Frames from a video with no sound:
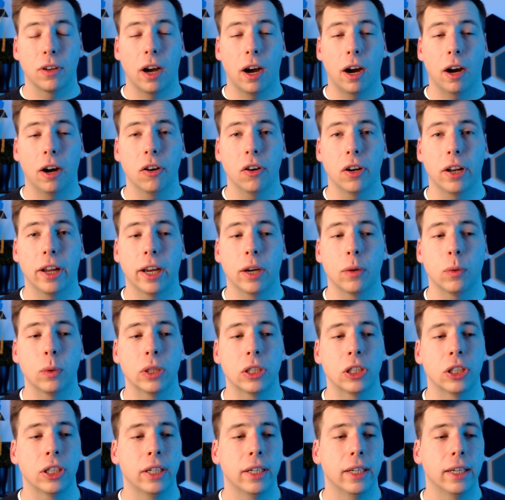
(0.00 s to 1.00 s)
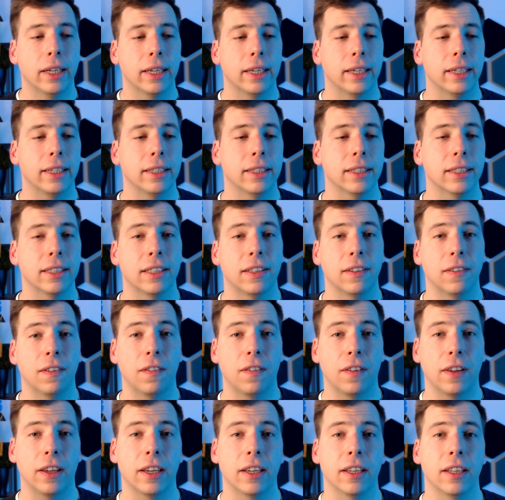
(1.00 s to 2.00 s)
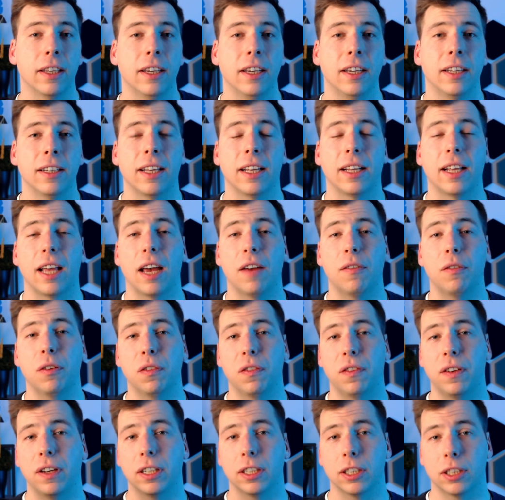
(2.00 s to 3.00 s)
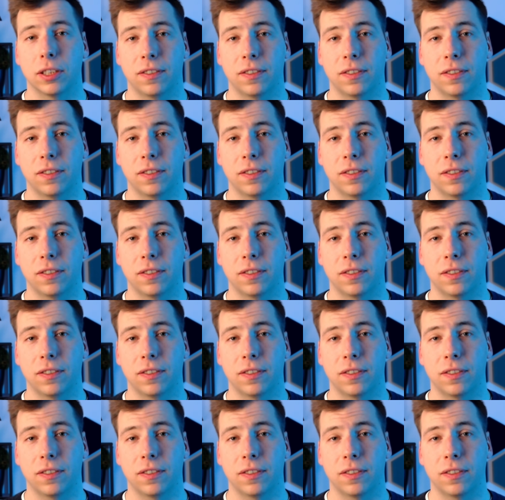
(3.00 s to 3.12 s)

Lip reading: R language is the thing that everything is